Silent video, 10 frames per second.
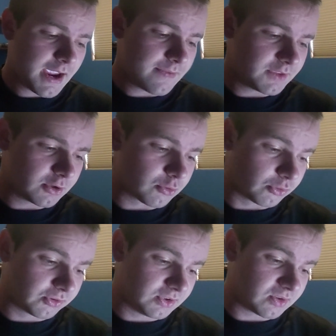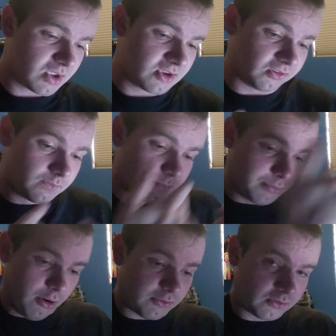And then, of course, in the case of the
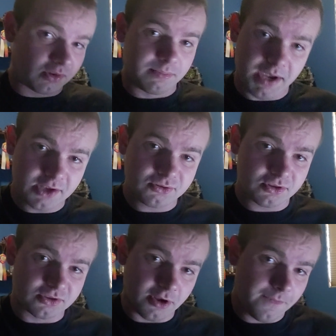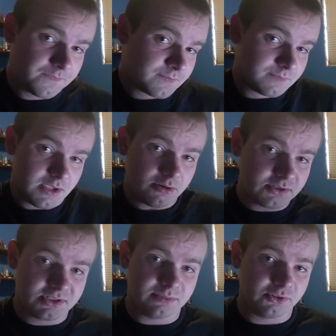Broncos and the Patriots, though, they're
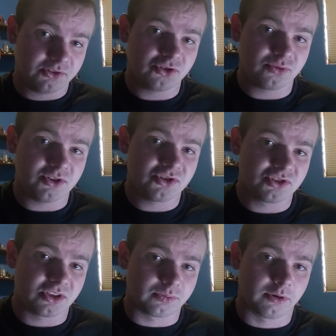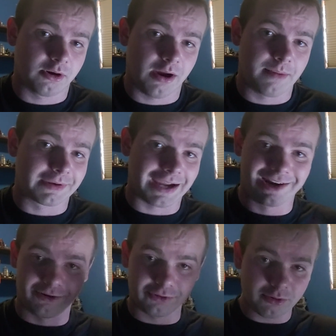in similar situations. That's where I'm like,
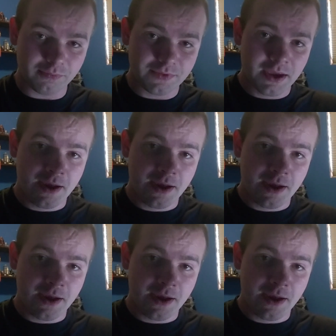I don't know.